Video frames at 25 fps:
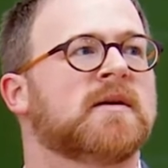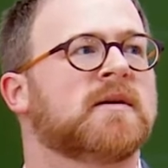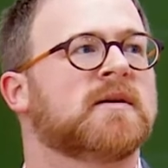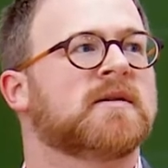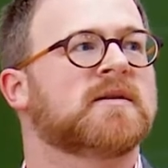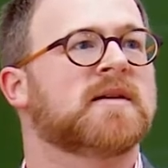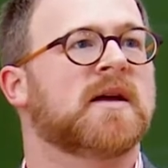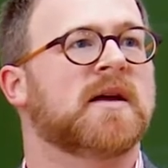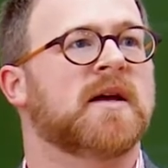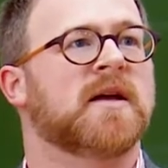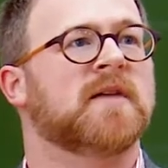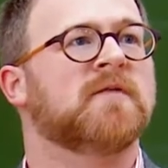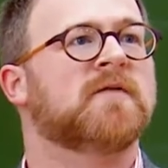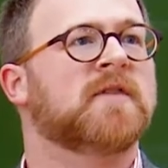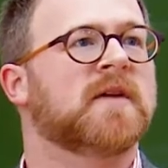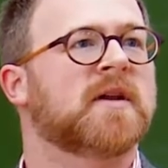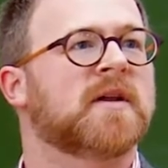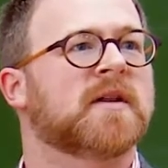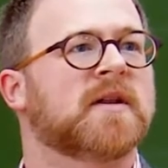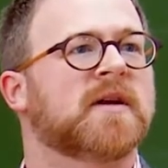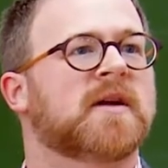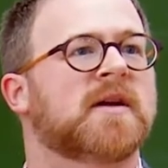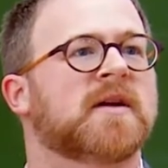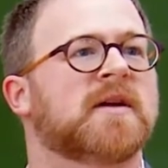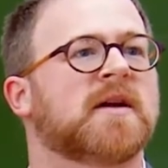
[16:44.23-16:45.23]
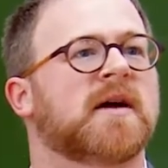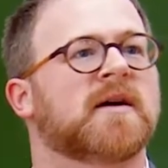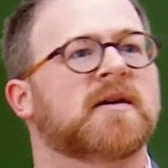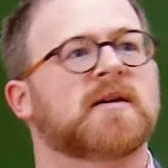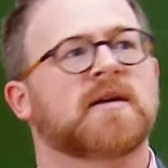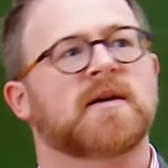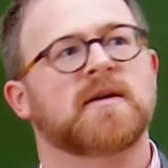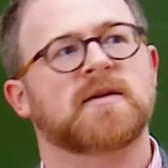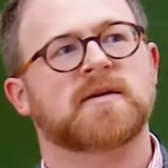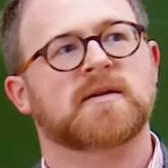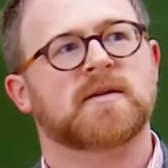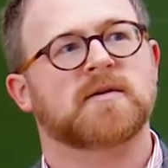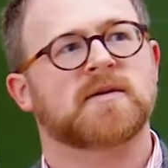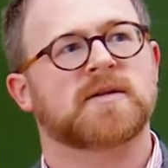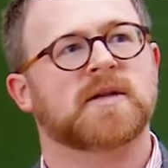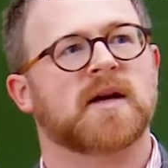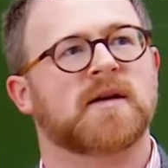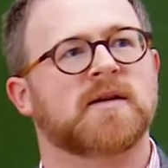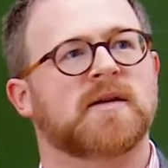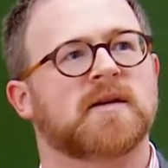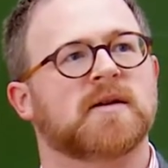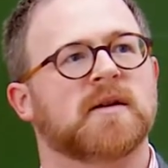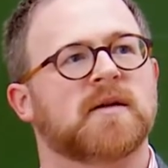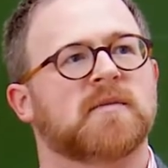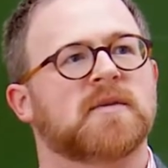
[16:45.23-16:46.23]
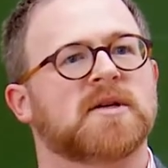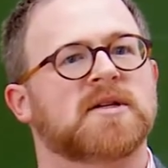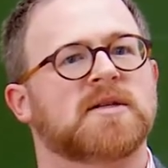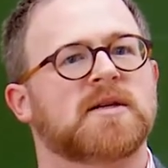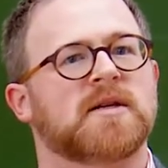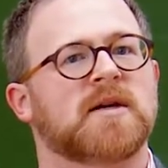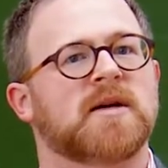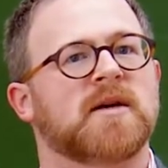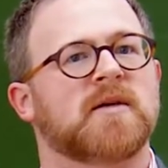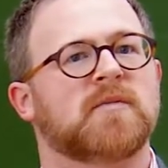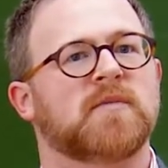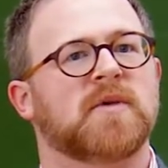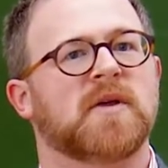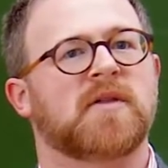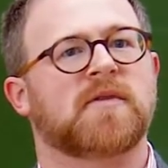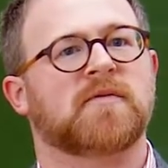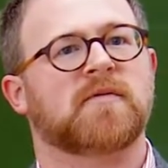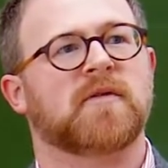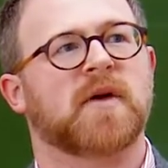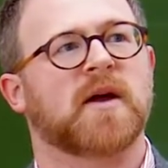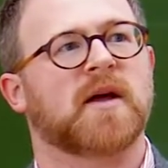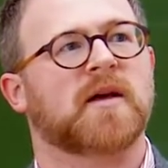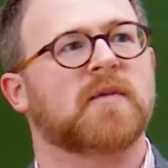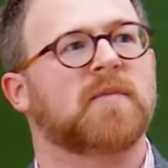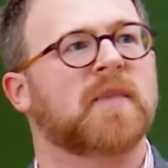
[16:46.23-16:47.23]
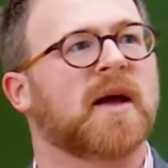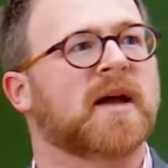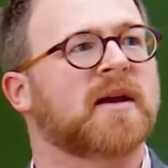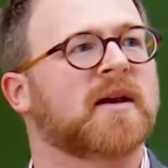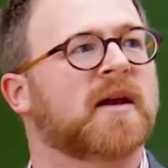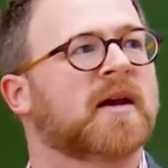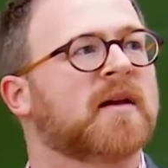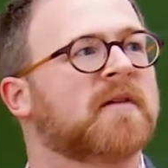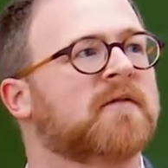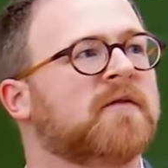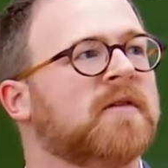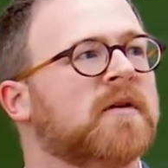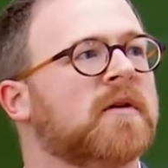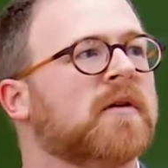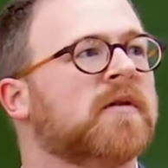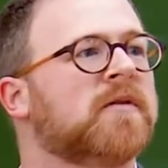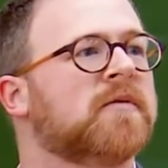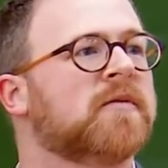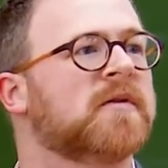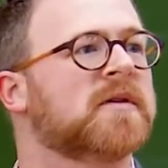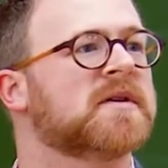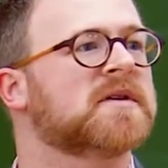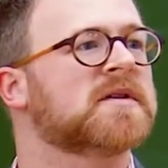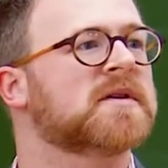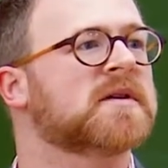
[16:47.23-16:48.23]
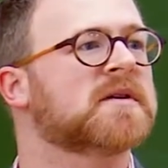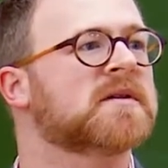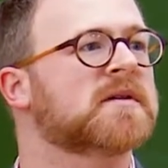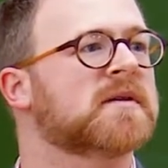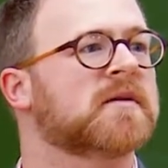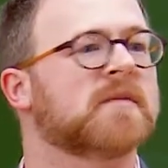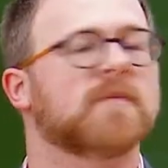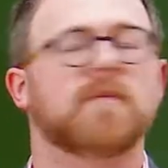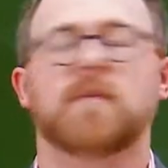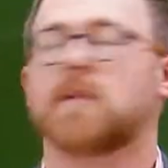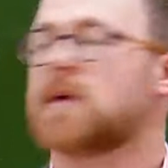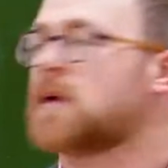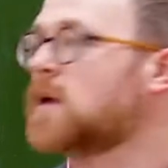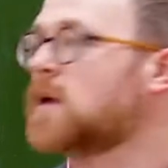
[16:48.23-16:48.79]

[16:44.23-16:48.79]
say infinitely conducting, so it's ideal MHD, and we thread a magnetic field through the system.